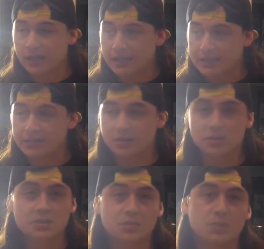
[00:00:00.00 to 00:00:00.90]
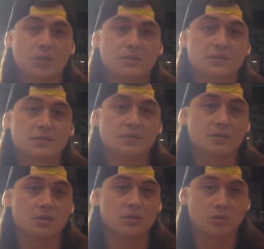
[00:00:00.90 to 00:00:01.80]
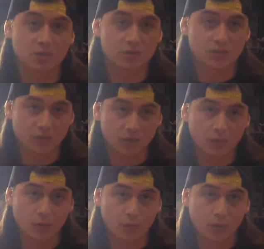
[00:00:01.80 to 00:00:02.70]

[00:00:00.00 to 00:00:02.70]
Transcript: easiest splits that you can do.